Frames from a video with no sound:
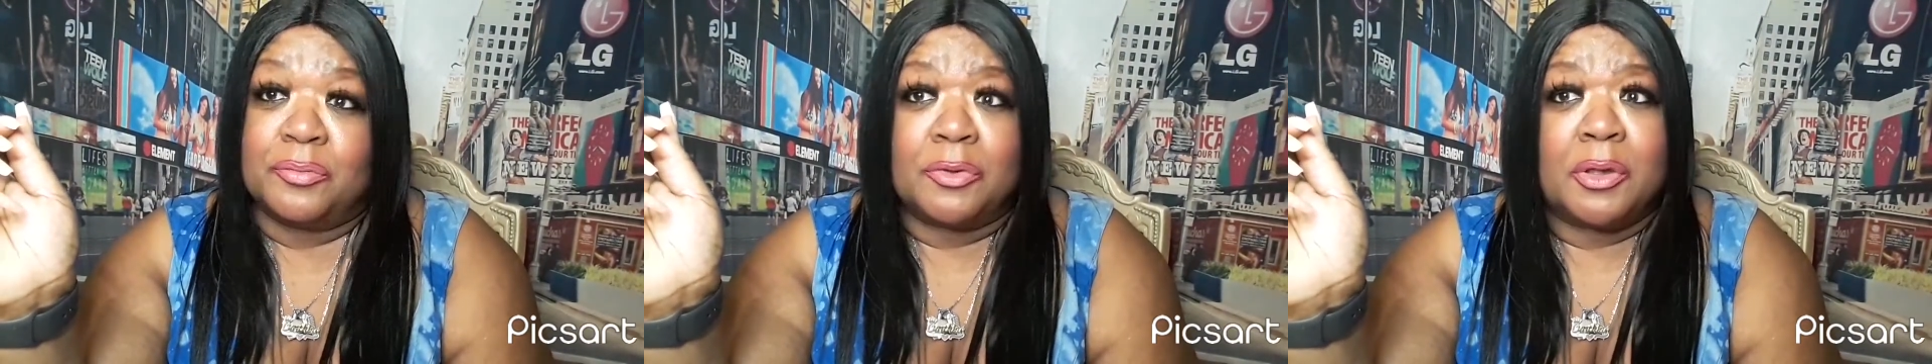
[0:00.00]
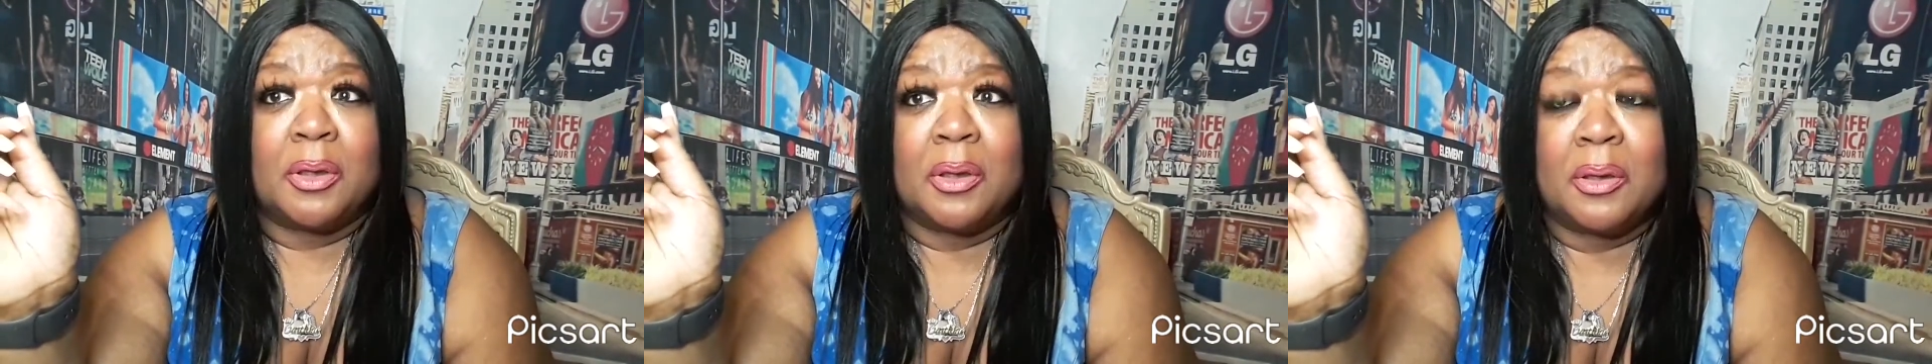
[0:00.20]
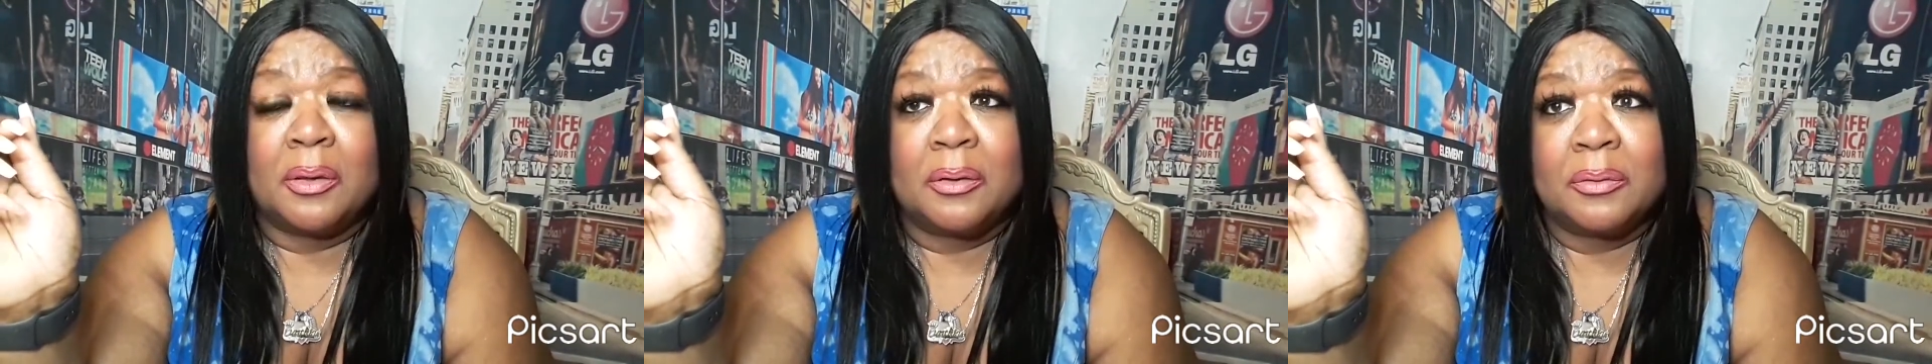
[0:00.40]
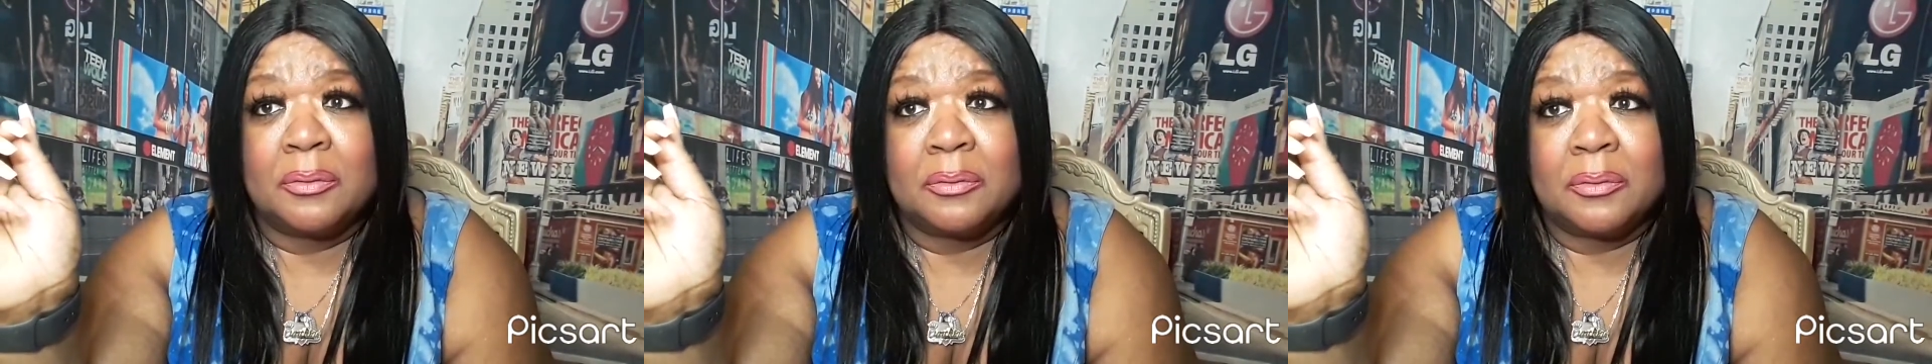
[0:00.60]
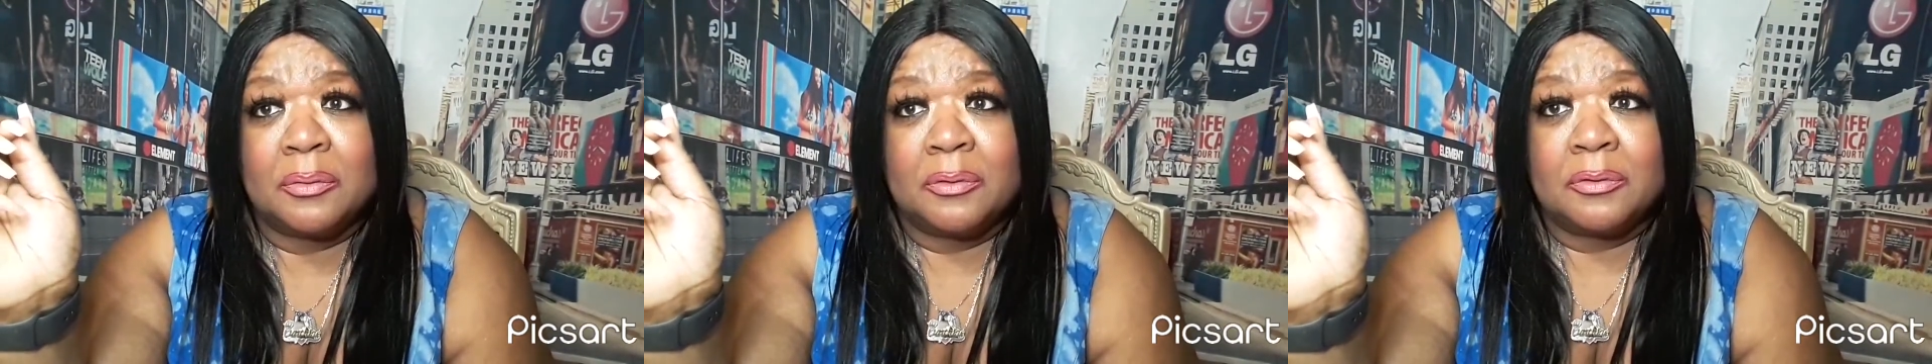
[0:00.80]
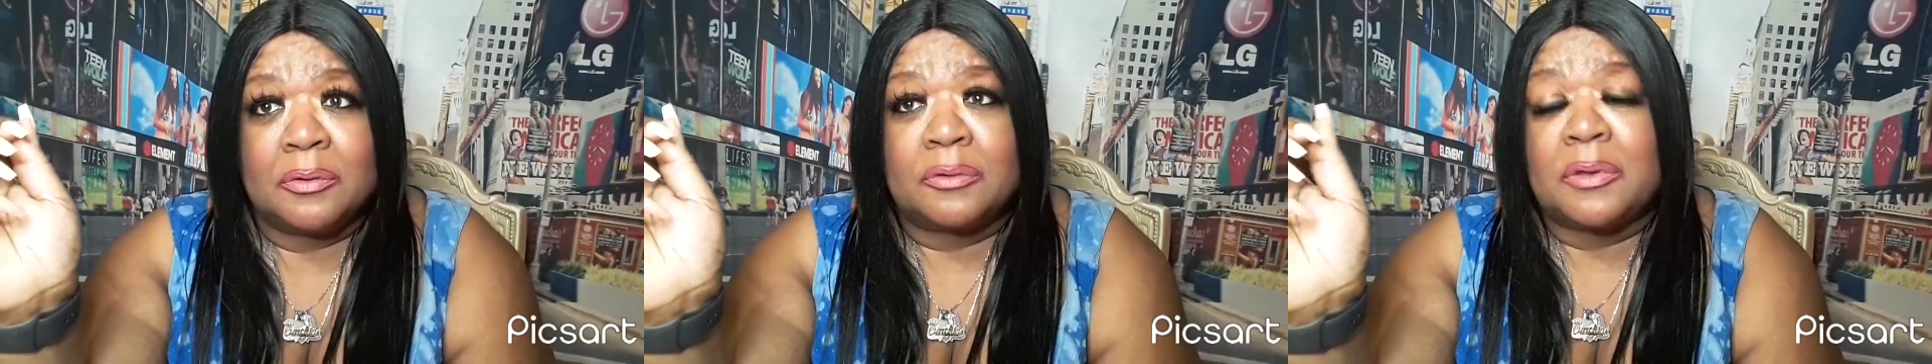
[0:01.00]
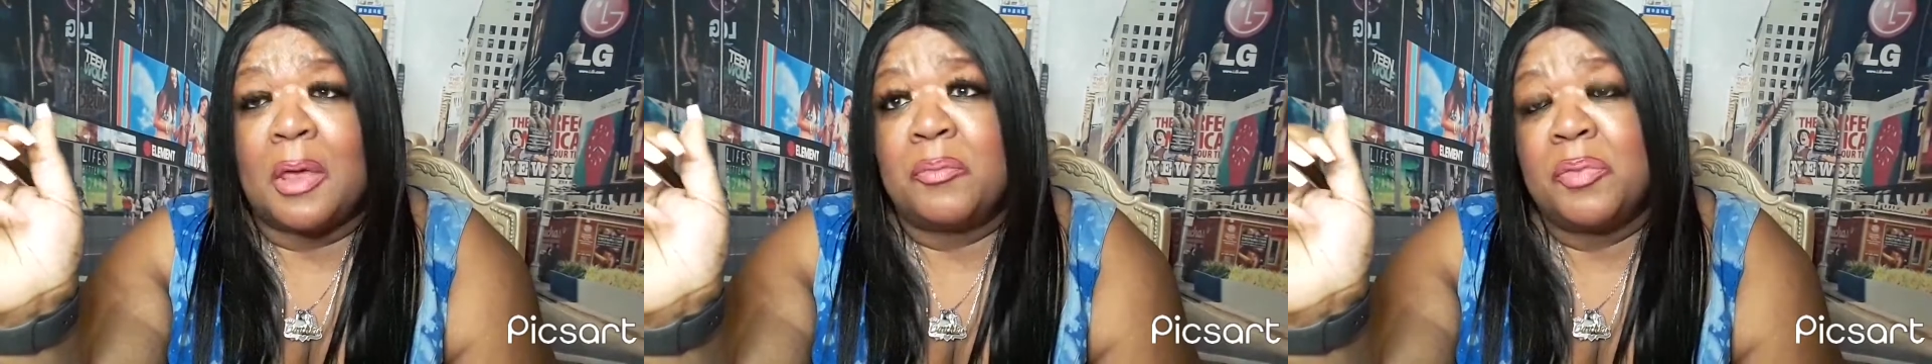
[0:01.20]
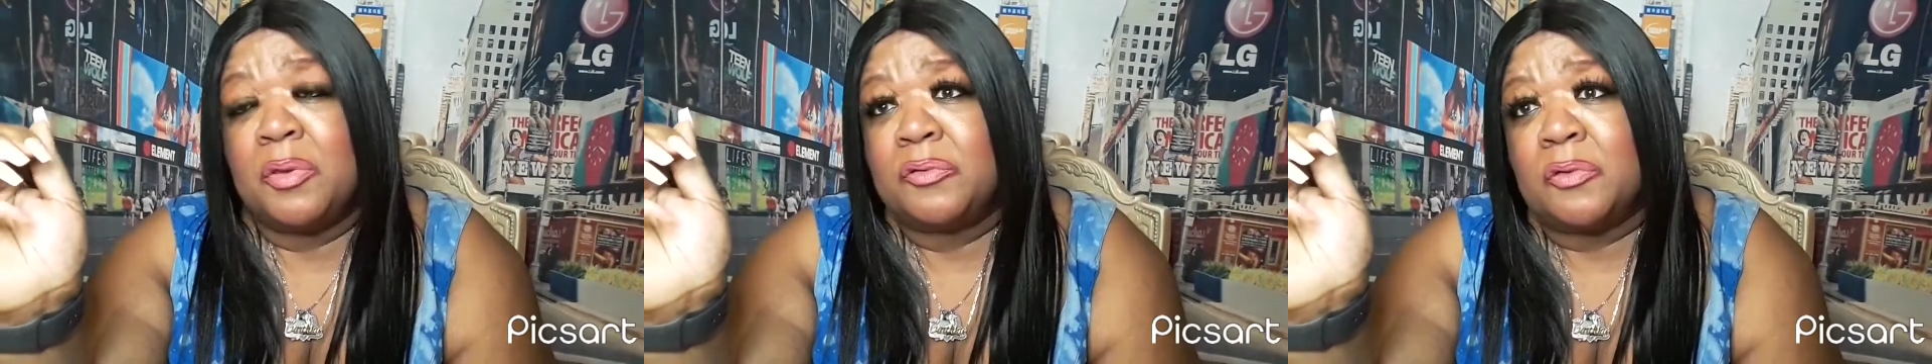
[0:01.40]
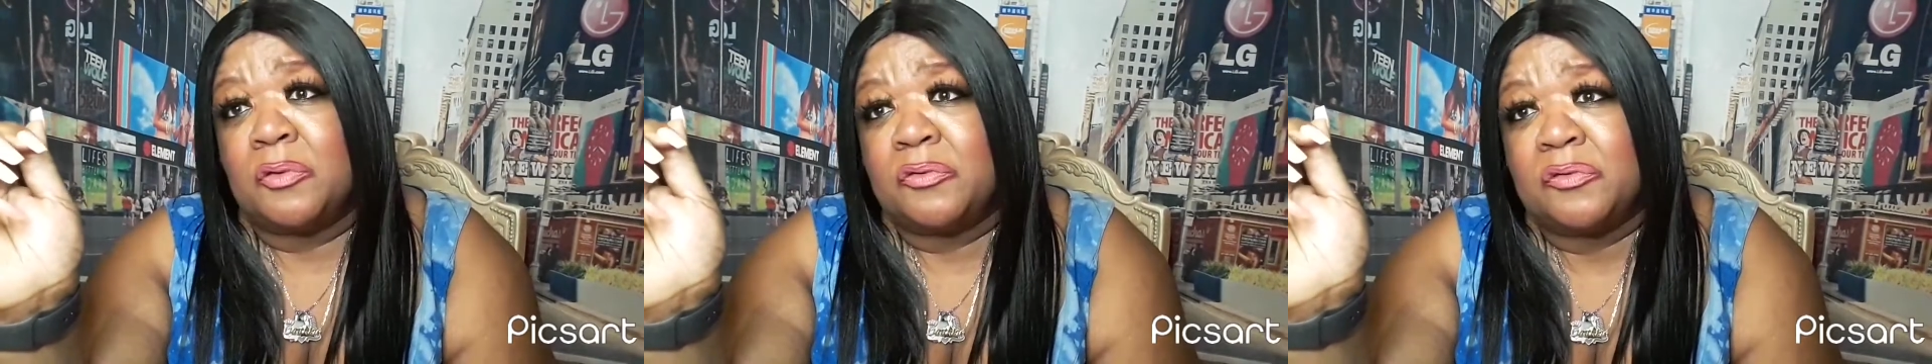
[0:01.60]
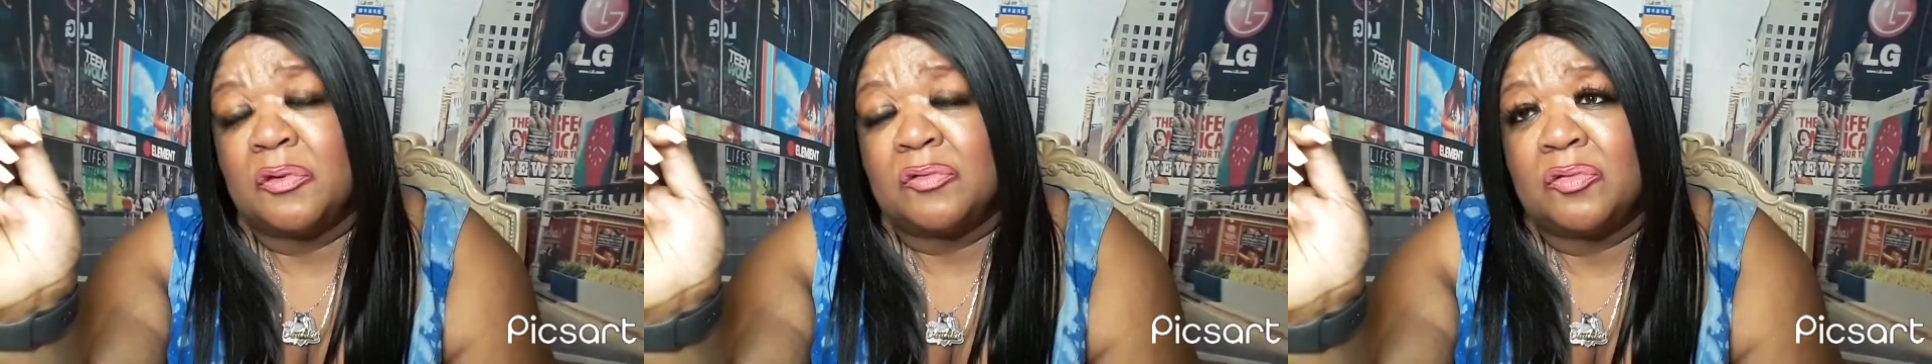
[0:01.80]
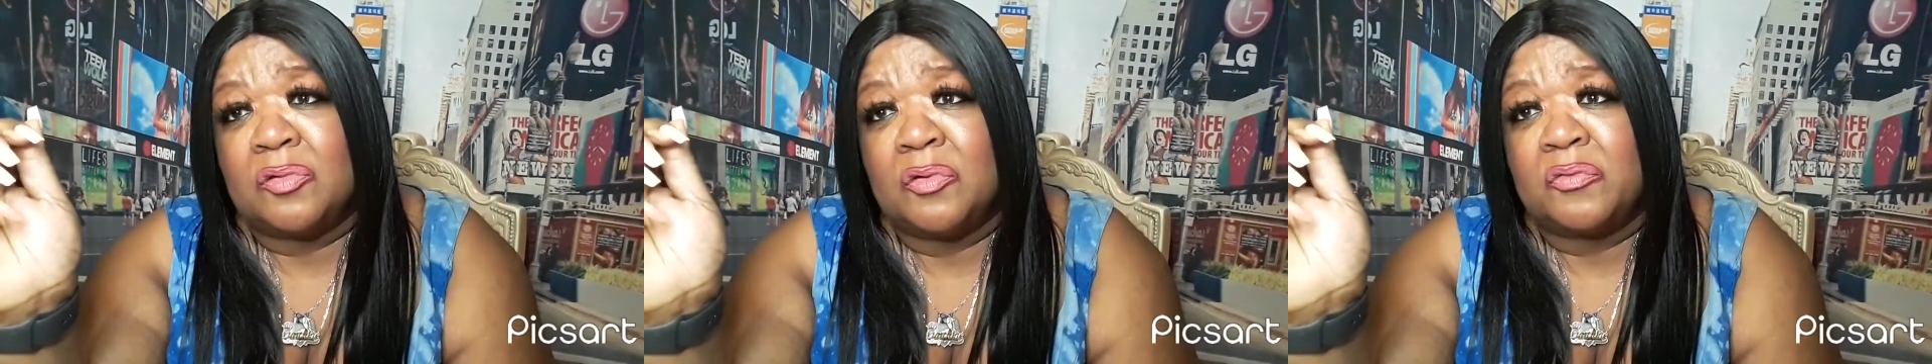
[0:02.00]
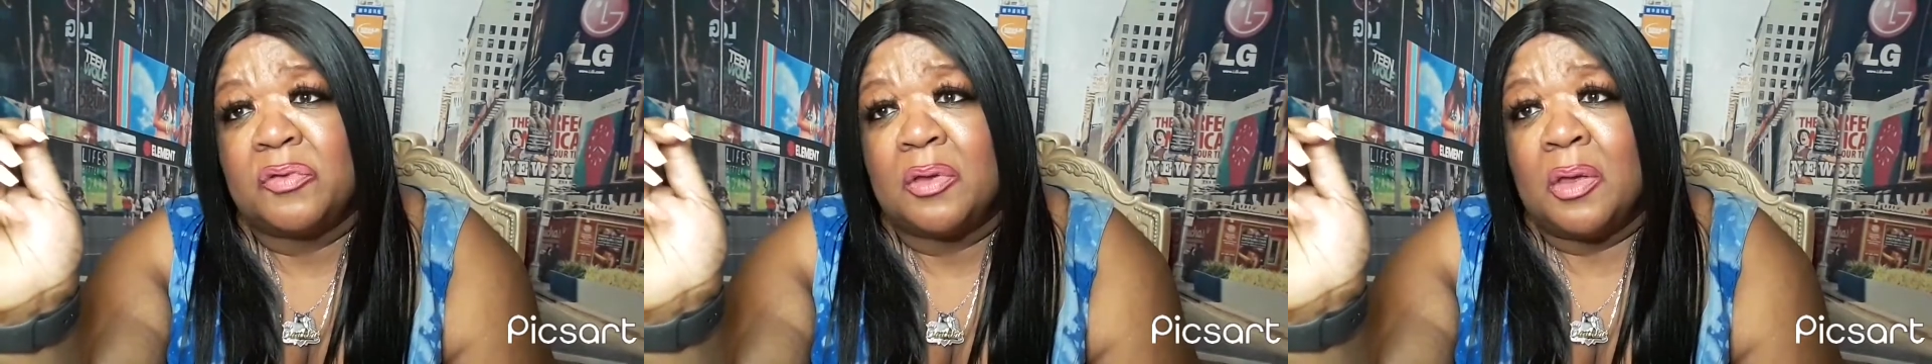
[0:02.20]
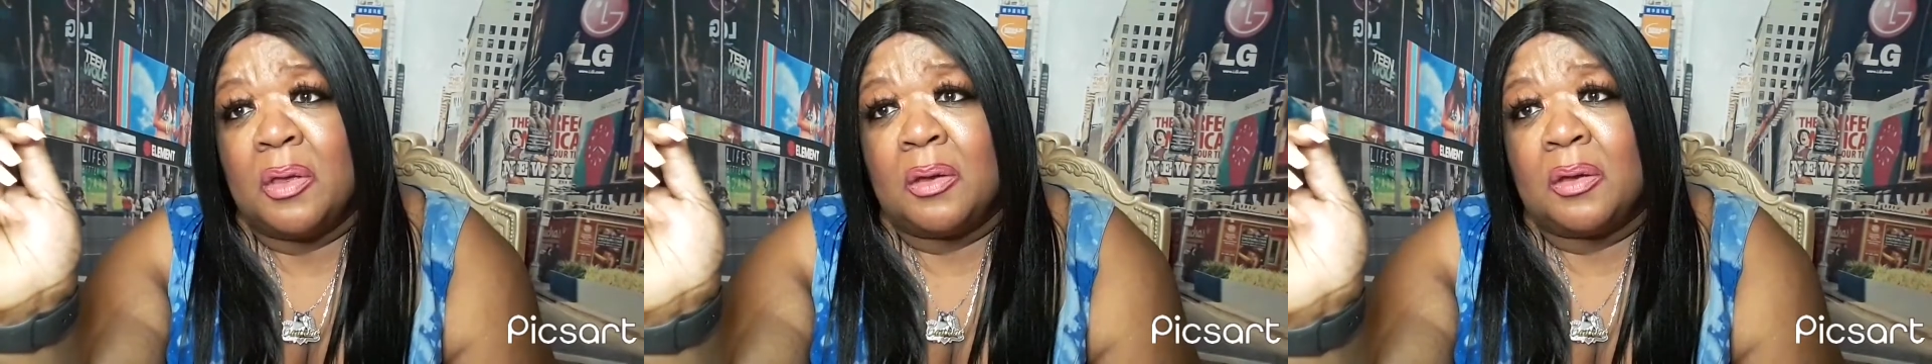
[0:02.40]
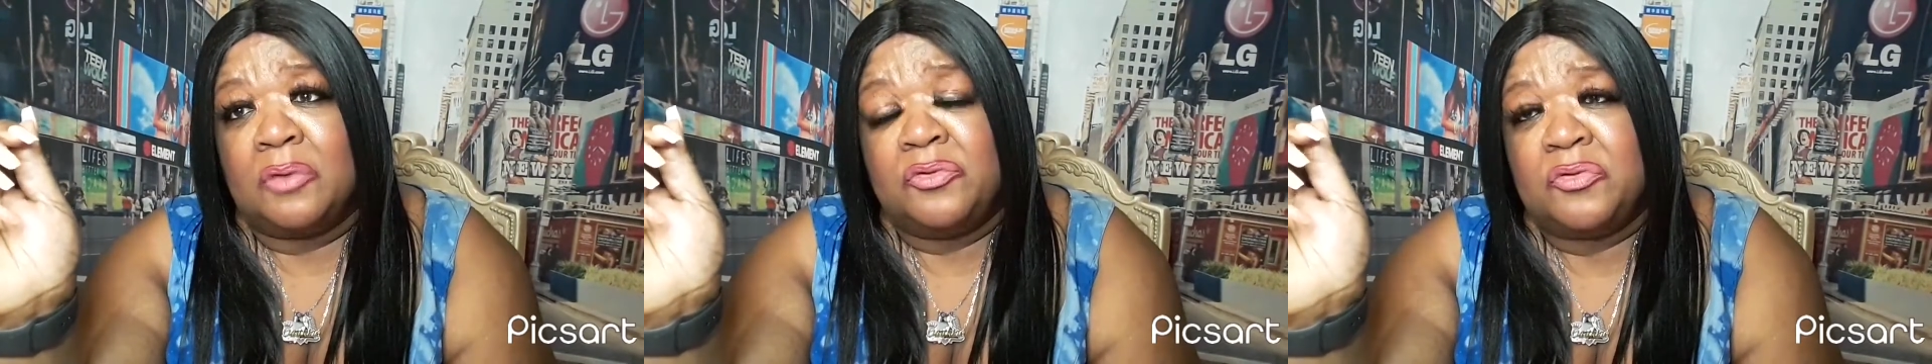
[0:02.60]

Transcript: Okay? So stop being so sensitive because